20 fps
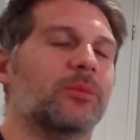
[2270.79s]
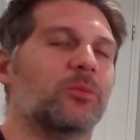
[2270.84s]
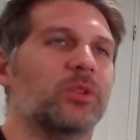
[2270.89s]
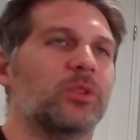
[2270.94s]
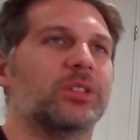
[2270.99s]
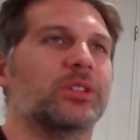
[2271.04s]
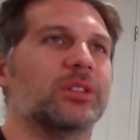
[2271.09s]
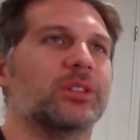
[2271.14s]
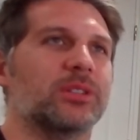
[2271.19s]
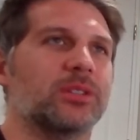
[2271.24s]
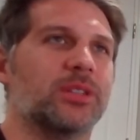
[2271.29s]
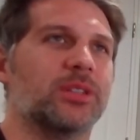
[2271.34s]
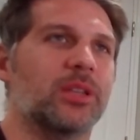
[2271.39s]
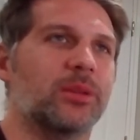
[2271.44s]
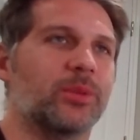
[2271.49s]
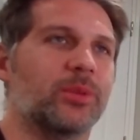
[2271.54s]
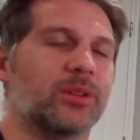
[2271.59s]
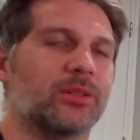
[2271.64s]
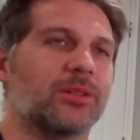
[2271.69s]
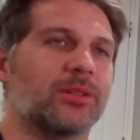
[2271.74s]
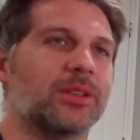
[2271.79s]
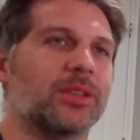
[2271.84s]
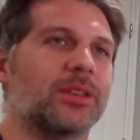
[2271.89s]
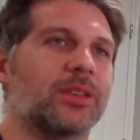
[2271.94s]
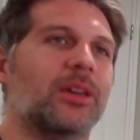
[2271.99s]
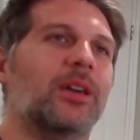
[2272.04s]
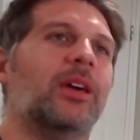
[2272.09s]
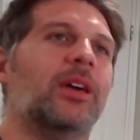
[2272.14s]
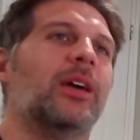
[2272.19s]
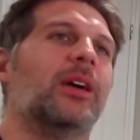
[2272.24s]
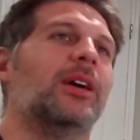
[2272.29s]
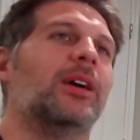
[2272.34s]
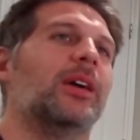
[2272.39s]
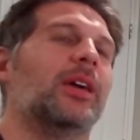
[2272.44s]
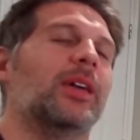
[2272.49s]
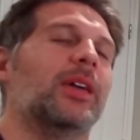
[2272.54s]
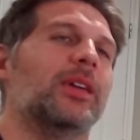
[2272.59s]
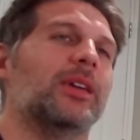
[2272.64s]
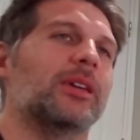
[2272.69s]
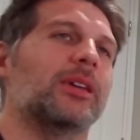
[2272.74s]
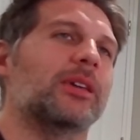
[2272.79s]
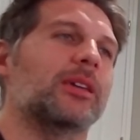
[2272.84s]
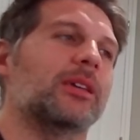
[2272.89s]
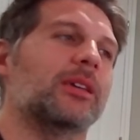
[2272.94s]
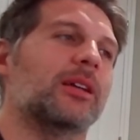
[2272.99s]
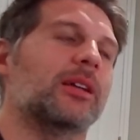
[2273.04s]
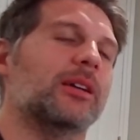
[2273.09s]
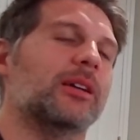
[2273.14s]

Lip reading: which is typically a